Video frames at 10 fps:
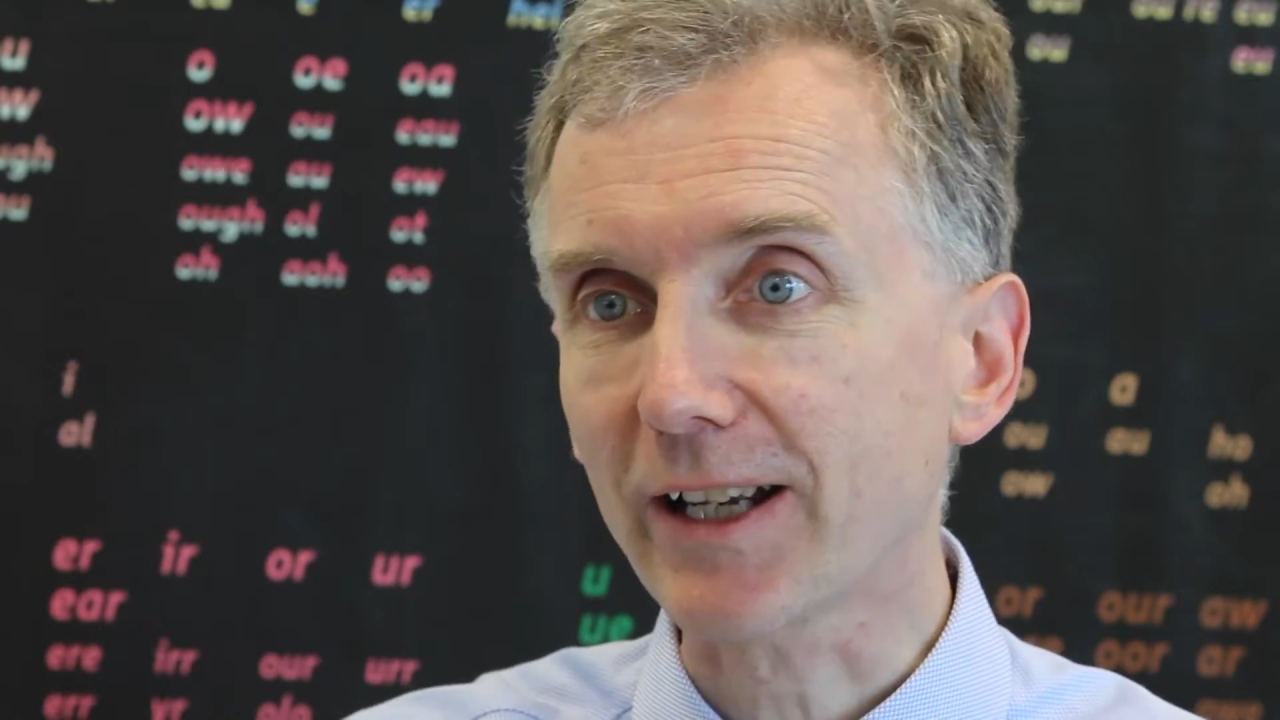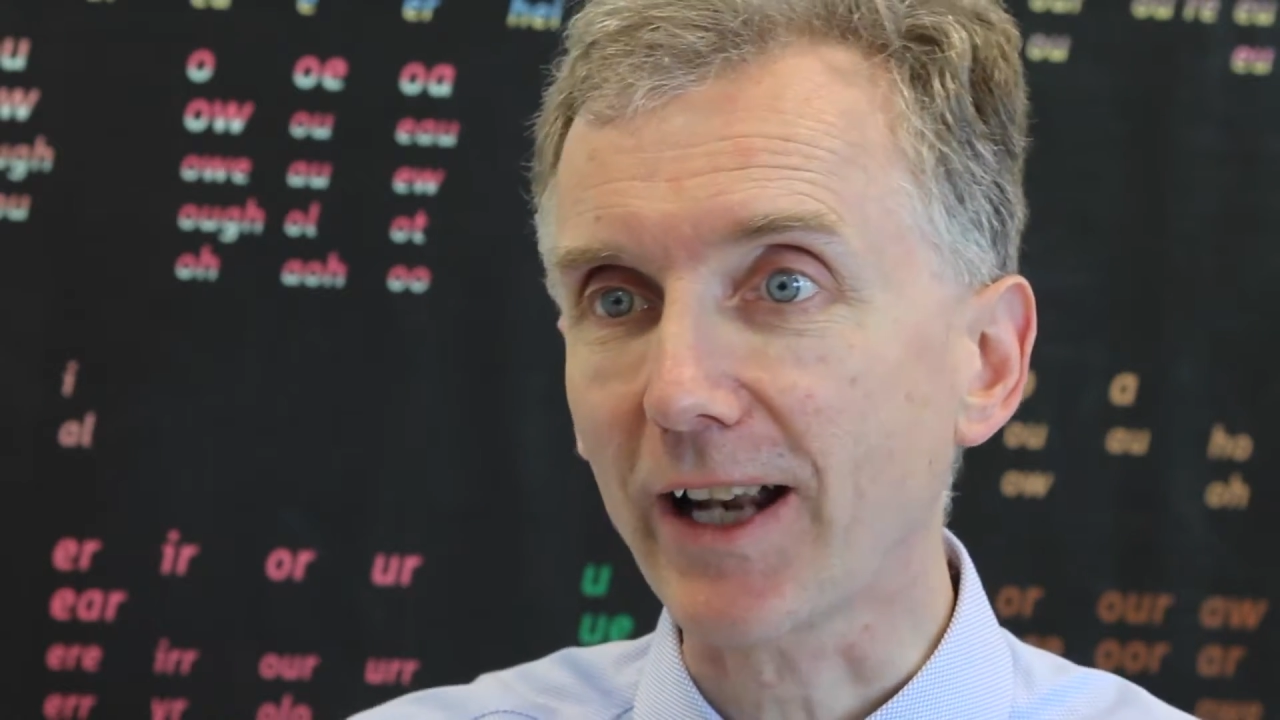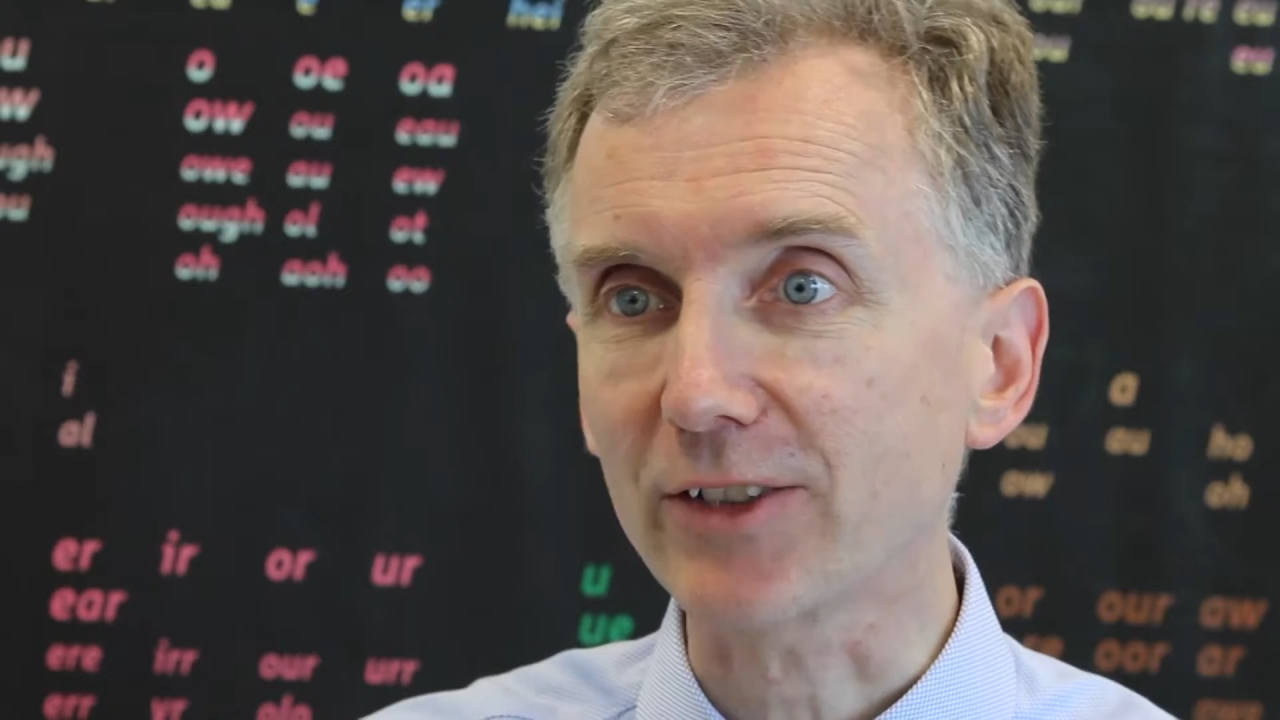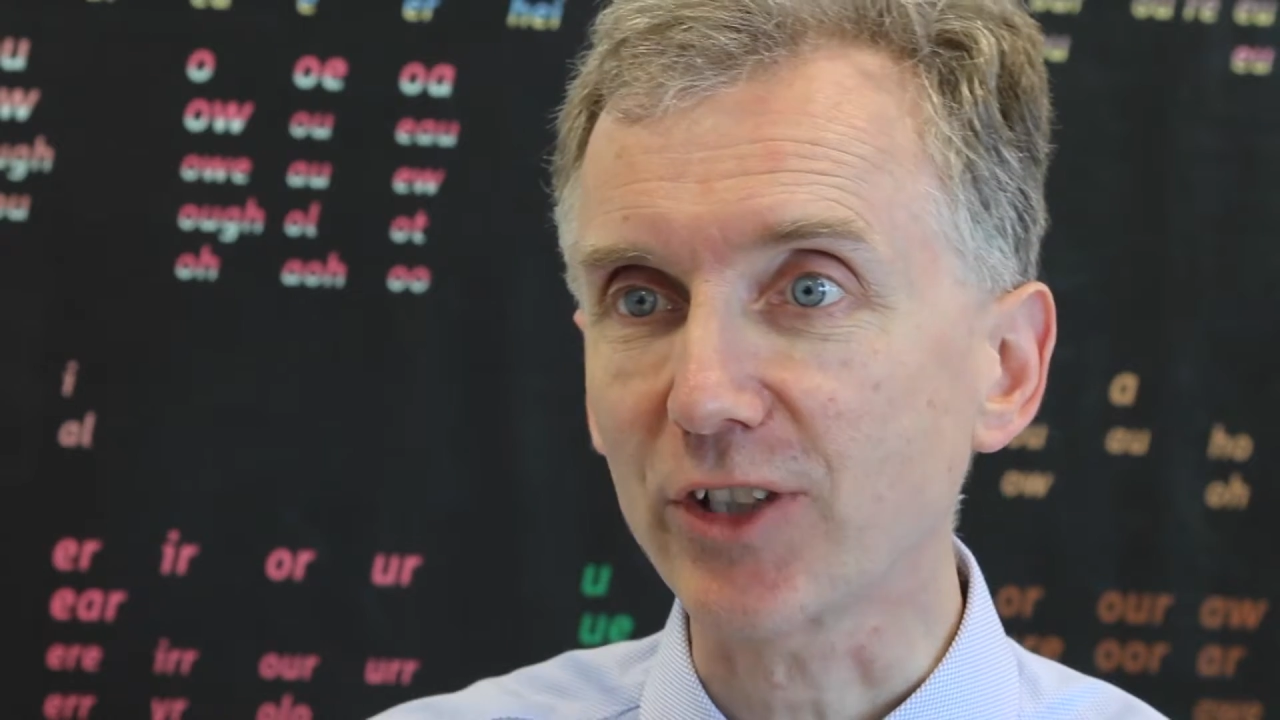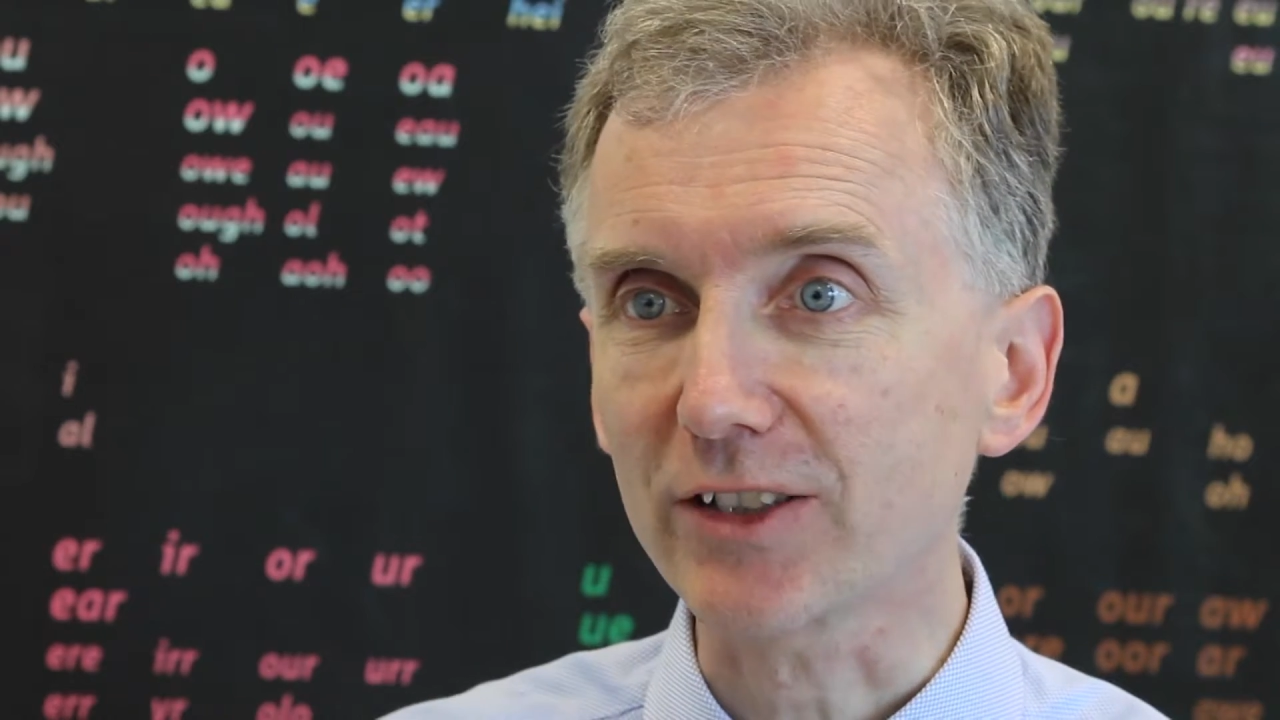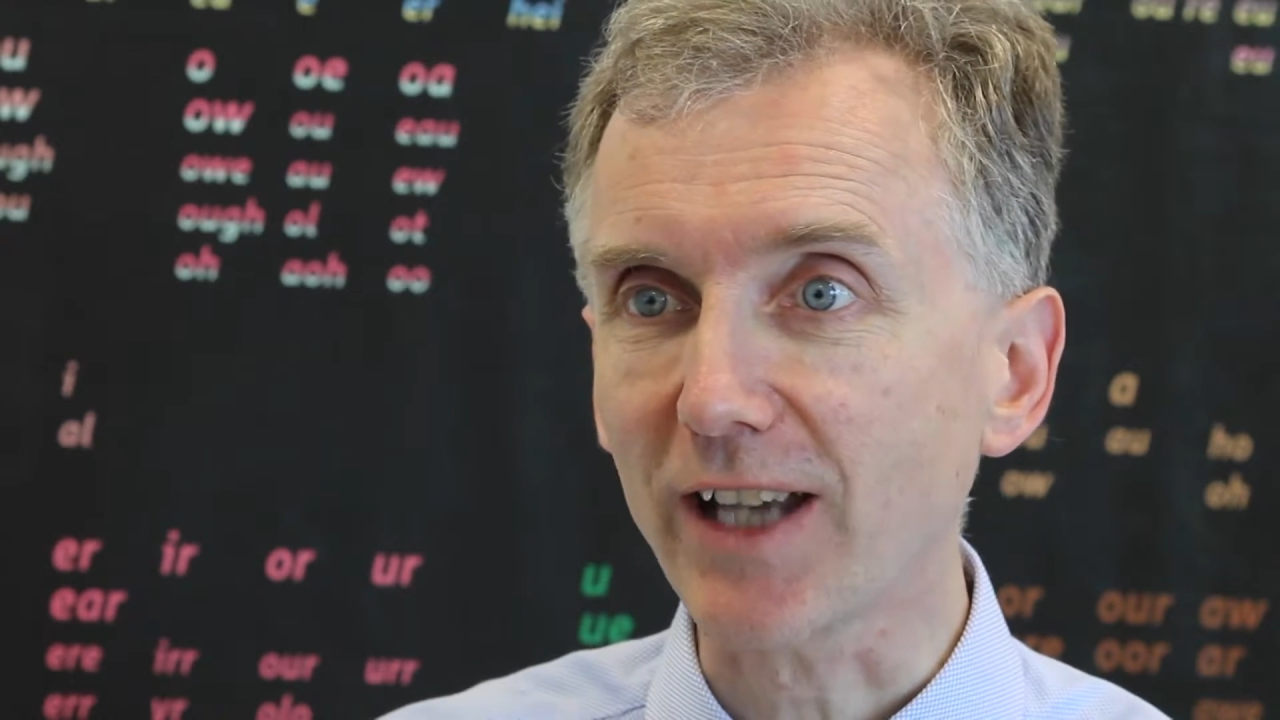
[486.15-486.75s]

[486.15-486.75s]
catching a